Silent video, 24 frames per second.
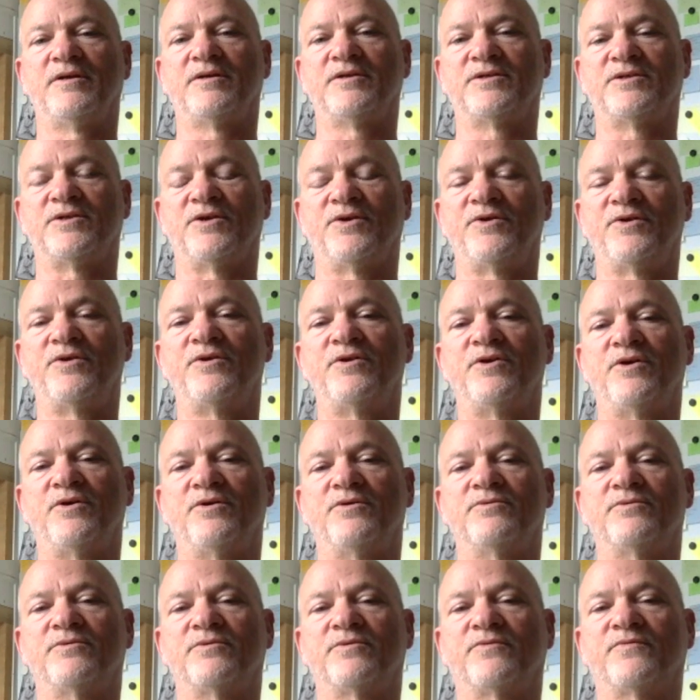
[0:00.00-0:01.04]
So, you
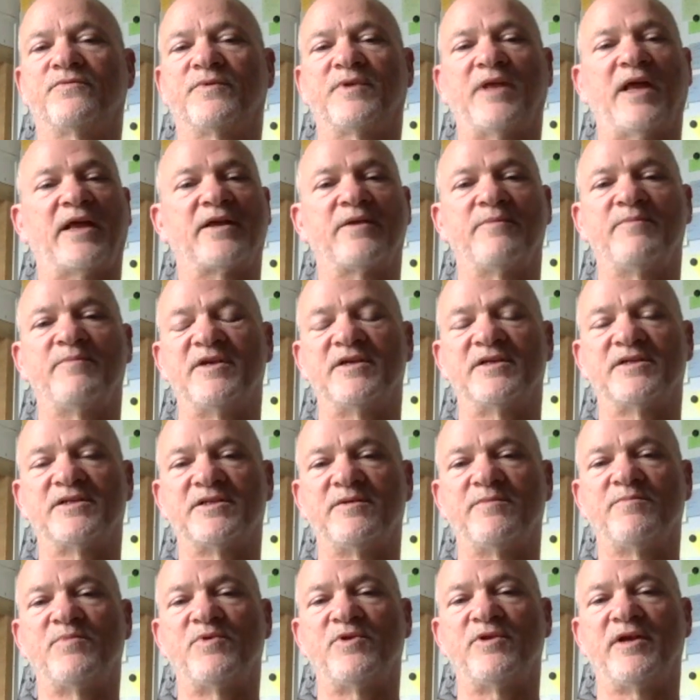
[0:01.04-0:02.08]
know, that can be as
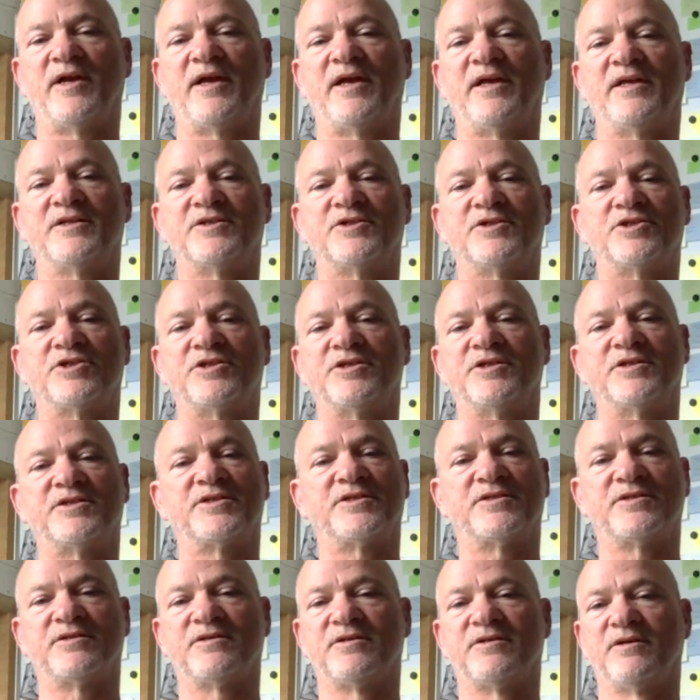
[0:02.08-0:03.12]
simple as
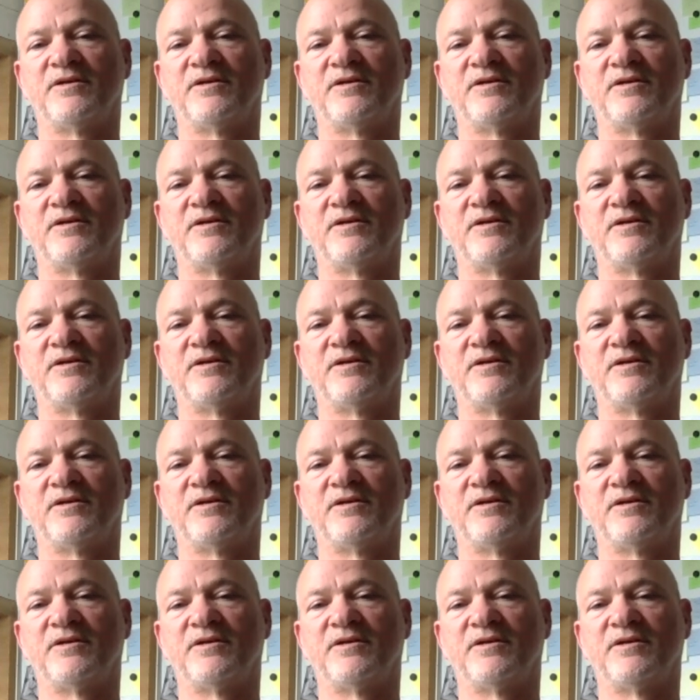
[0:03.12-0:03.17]
just,